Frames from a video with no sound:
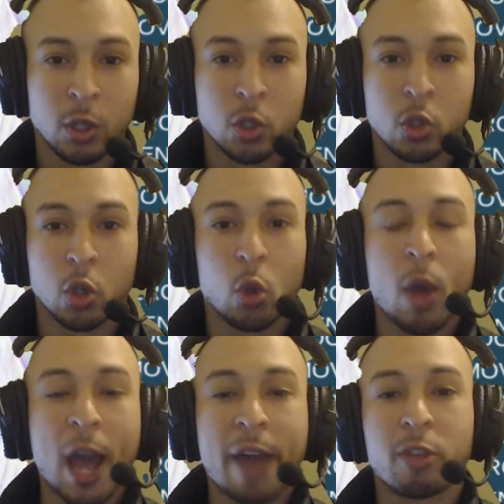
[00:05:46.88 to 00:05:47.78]
So you
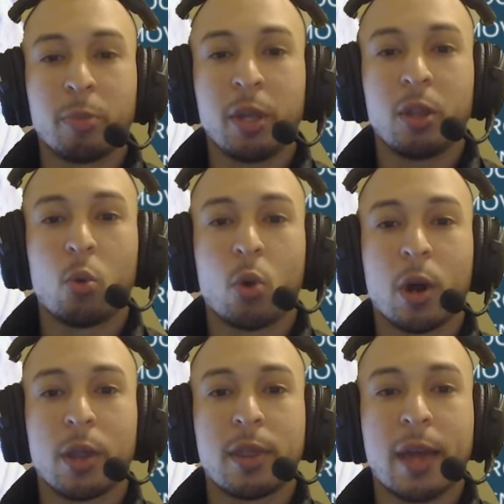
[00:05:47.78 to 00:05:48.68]
have to be the
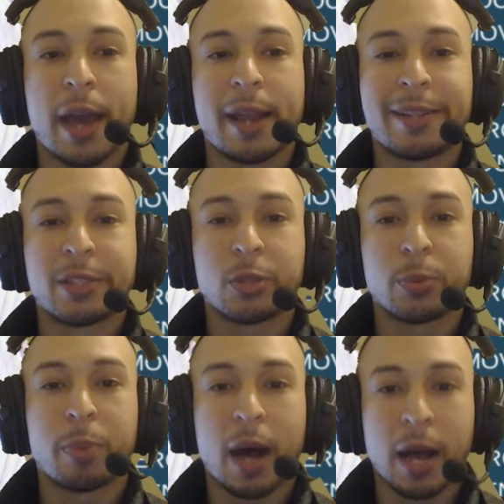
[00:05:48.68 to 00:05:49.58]
one that is
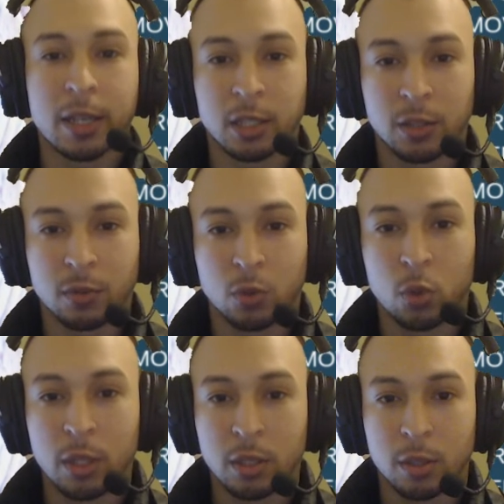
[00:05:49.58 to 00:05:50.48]
positive. You
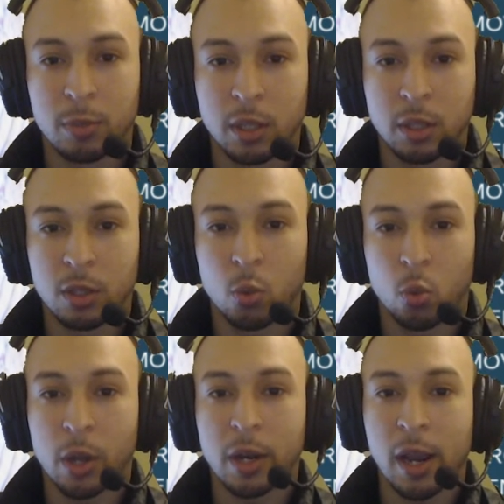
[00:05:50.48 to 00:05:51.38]
need to be the
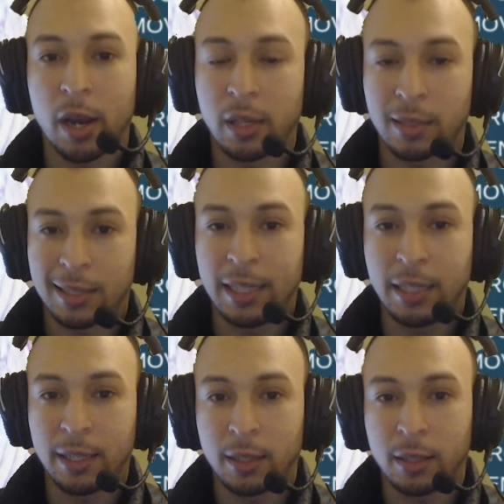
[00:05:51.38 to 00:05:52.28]
one that is
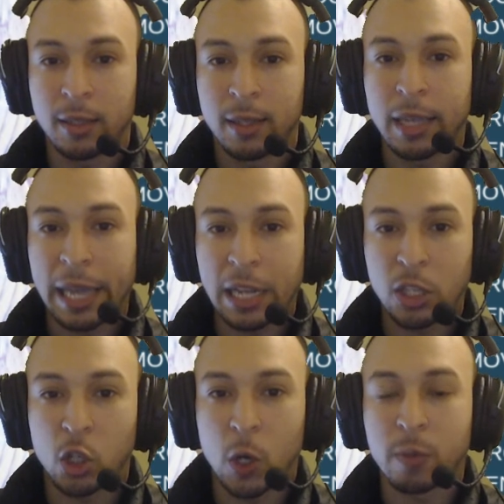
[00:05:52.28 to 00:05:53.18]
leading in
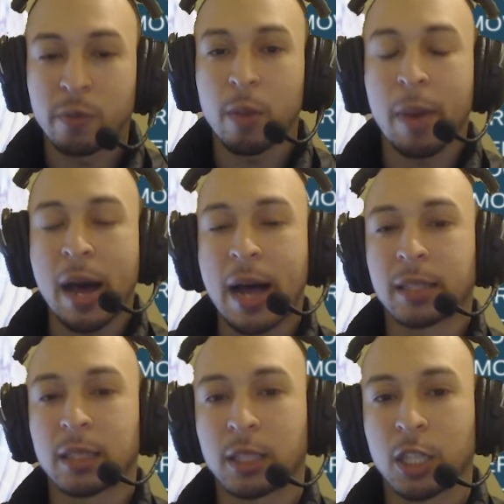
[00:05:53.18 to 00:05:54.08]
terms of the
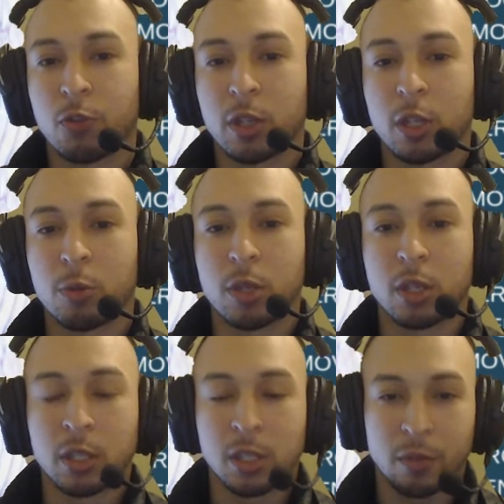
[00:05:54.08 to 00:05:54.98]
positivity
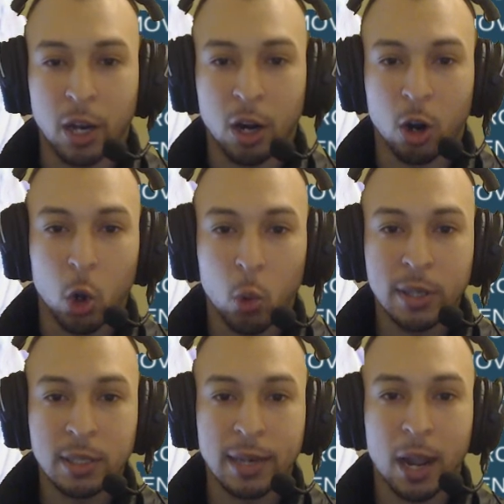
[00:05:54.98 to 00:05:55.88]
because if they're
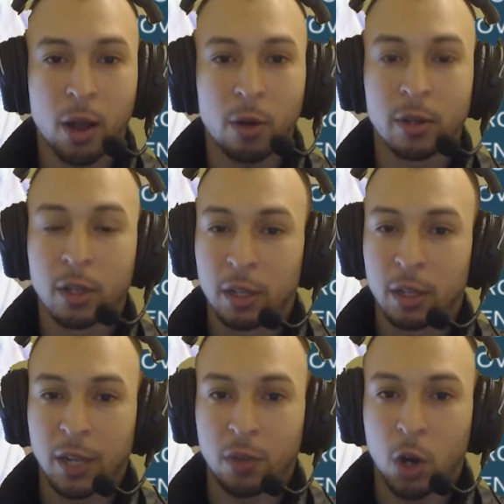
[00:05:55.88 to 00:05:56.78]
always down,
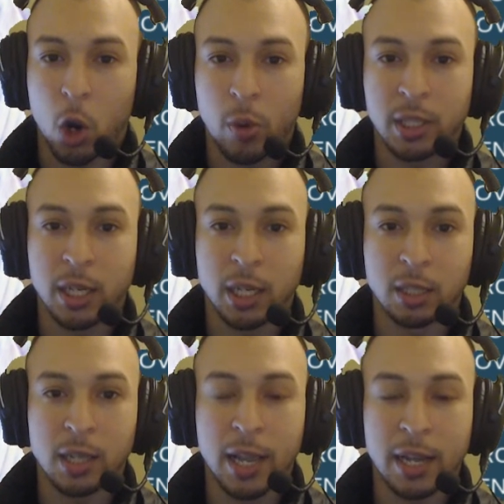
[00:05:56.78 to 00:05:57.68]
if they're always
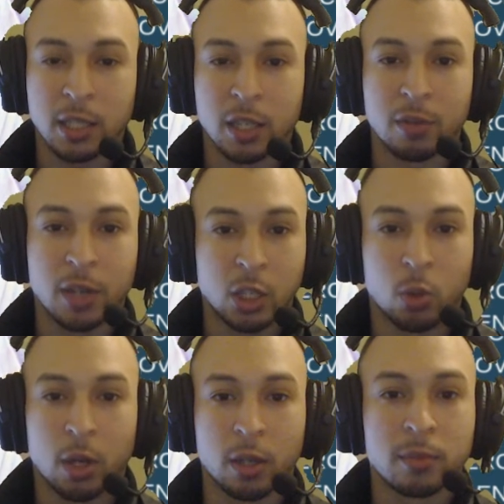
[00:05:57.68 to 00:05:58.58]
negative, guess
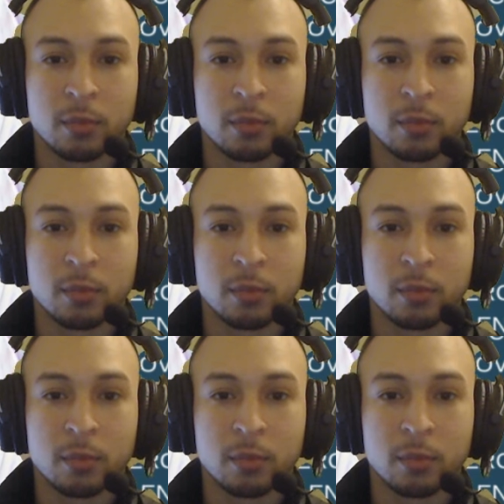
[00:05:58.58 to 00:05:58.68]
what?